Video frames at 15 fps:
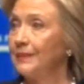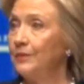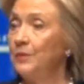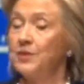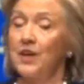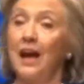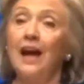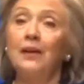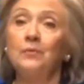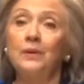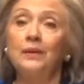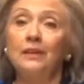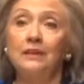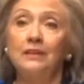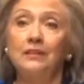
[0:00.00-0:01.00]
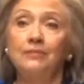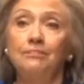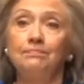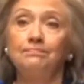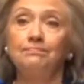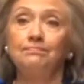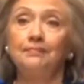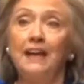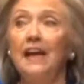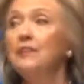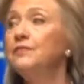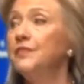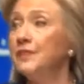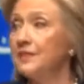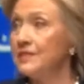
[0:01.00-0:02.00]
which I really
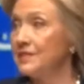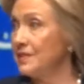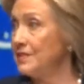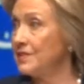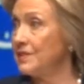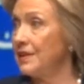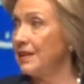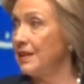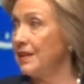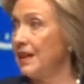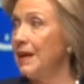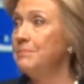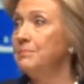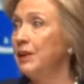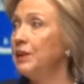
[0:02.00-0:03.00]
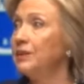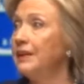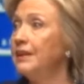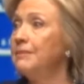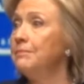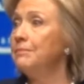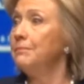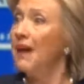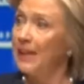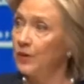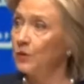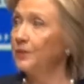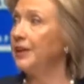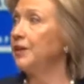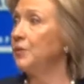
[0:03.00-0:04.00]
envy since I'm barely
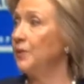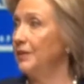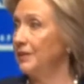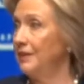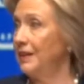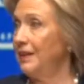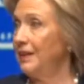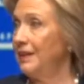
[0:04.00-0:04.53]
monolingual.